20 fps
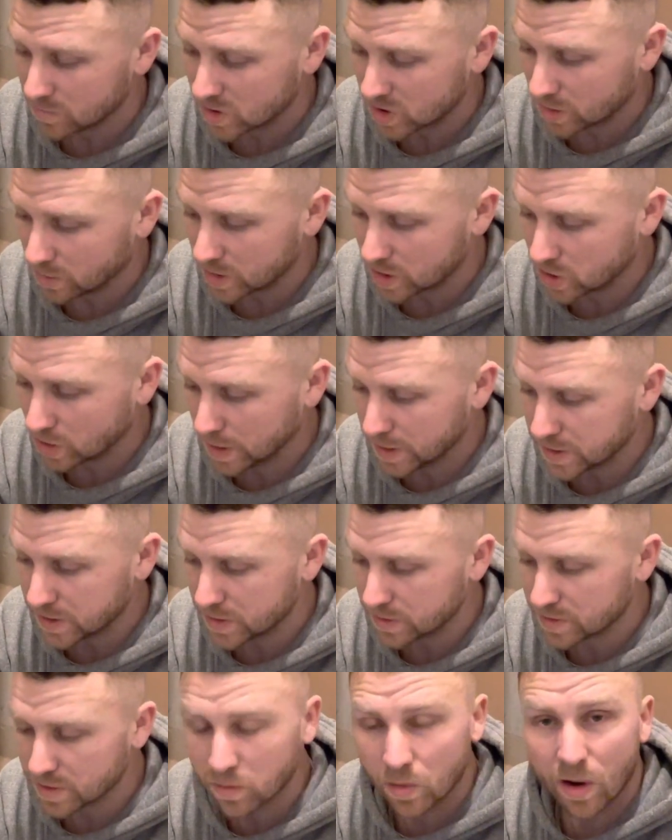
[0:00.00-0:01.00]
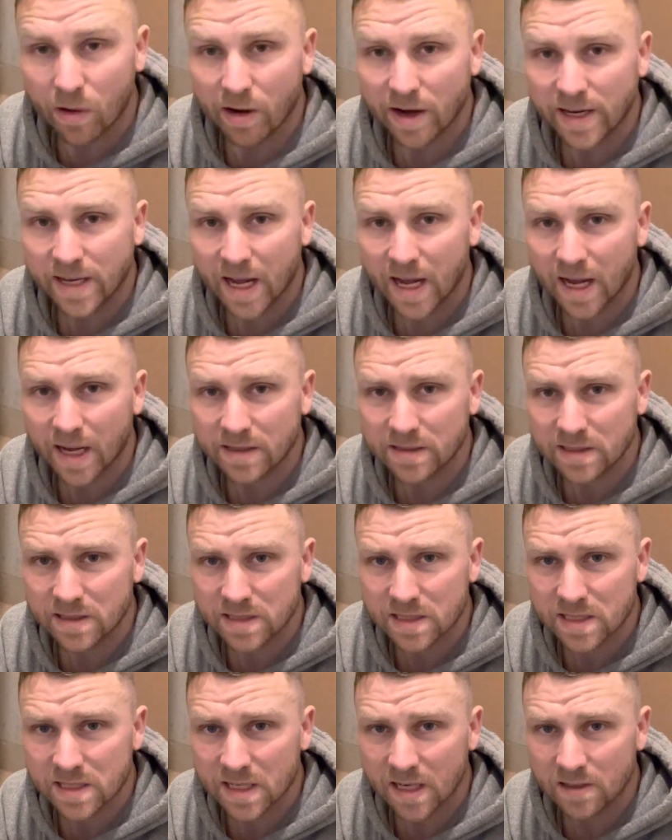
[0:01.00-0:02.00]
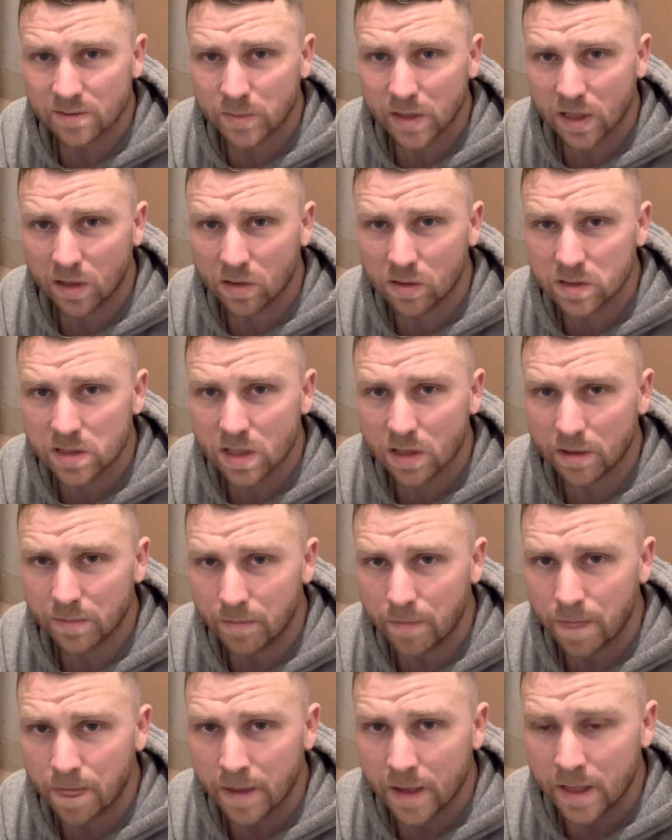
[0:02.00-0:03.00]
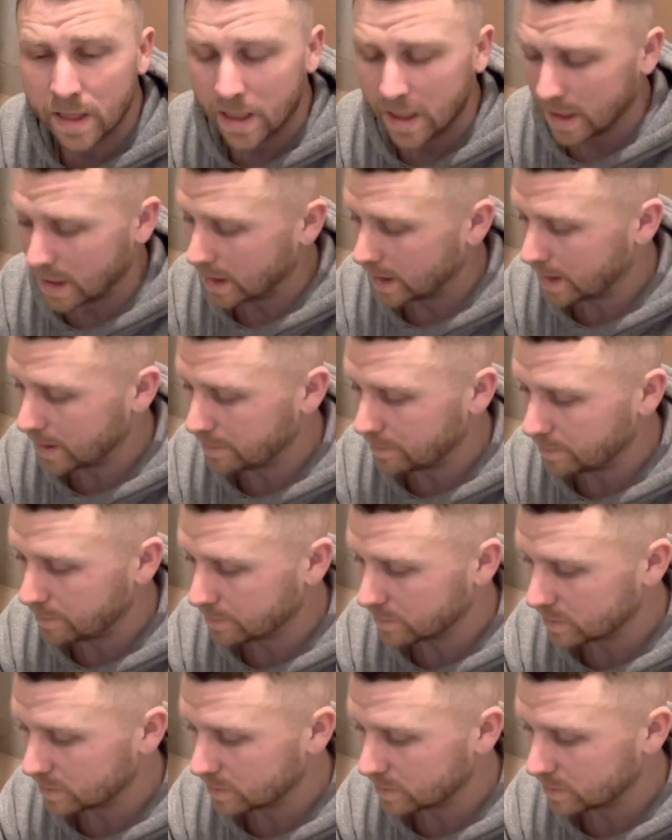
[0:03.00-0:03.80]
so I try to use it where I can because it saves me a lot of time. Um,